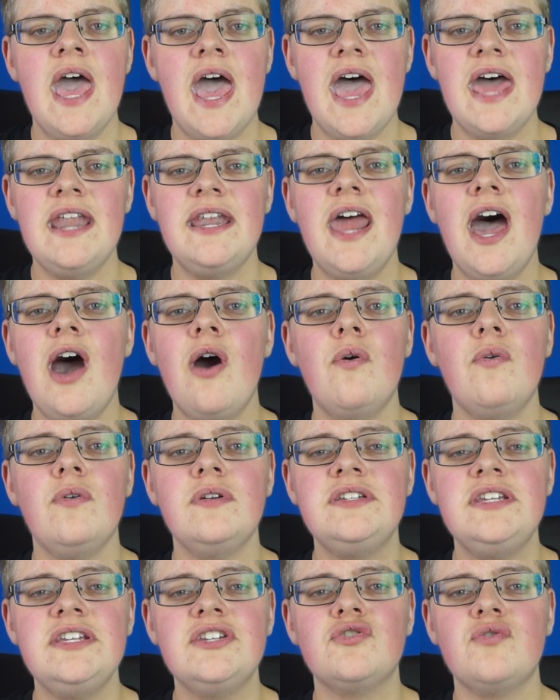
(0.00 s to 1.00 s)
and now
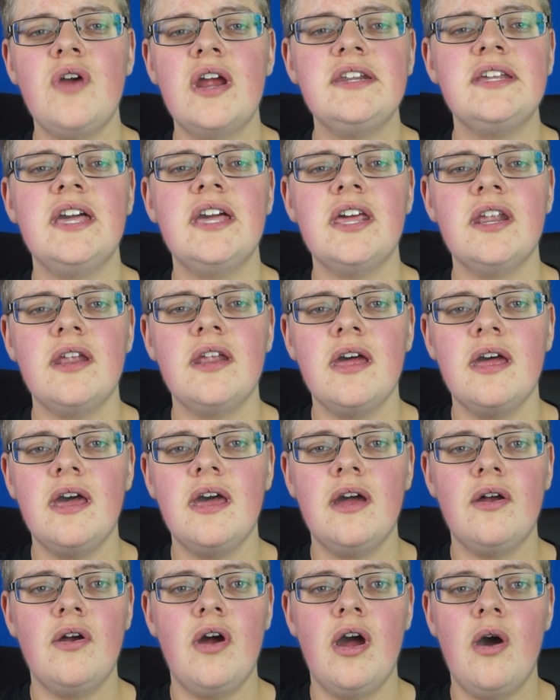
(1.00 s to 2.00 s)
she's trying to get
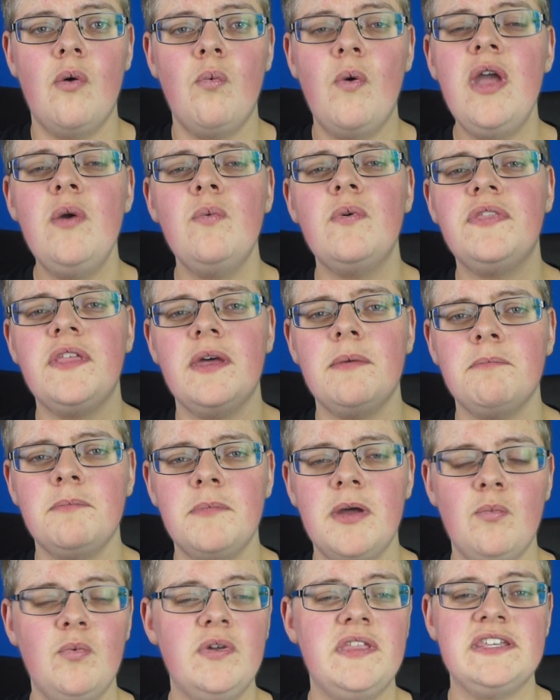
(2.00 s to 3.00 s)
away with him
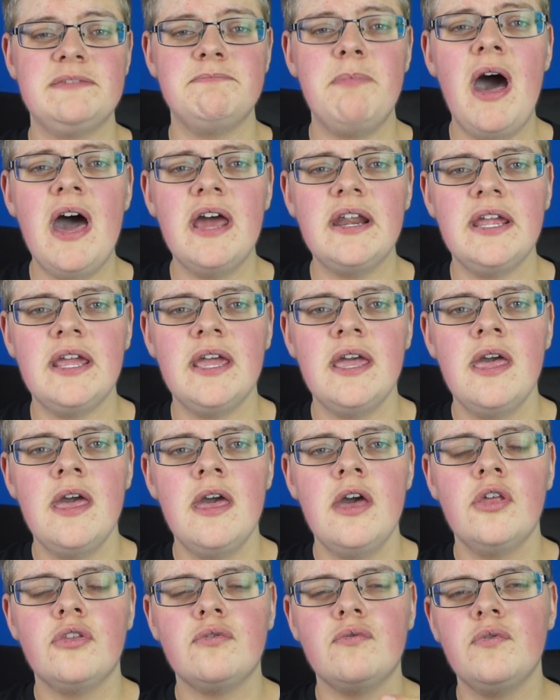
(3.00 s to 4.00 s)
with his body
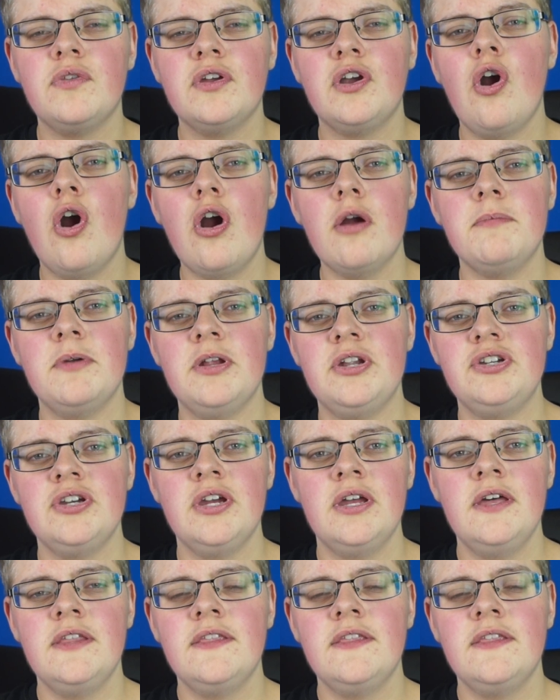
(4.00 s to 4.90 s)
through the garbage.